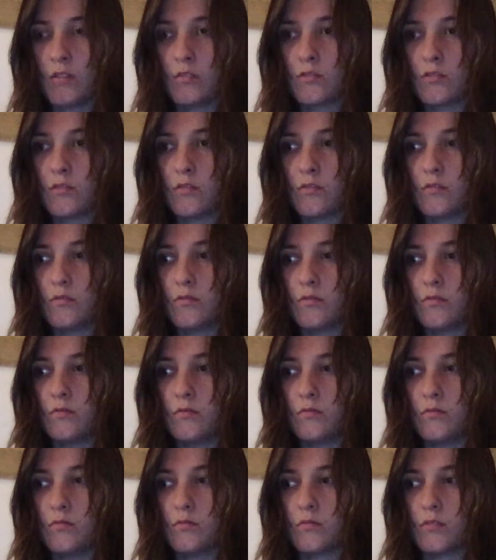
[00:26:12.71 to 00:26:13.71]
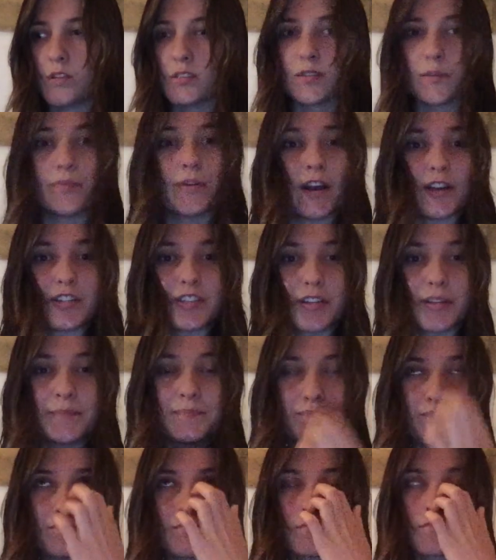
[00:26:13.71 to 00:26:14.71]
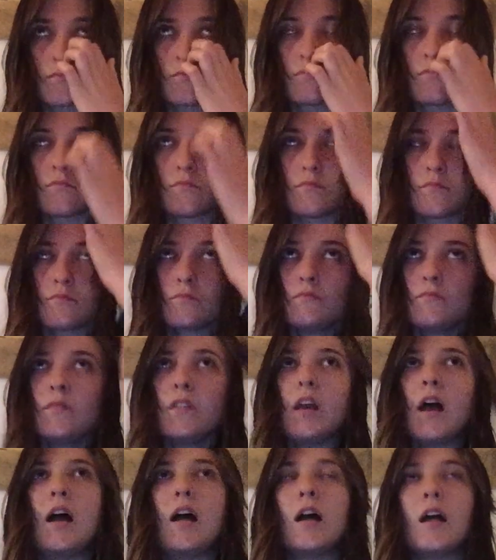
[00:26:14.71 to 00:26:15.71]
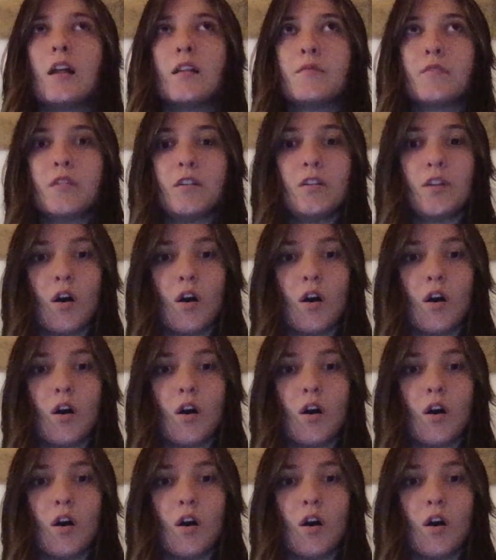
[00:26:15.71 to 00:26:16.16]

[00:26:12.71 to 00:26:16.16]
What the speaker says: to the suppression and,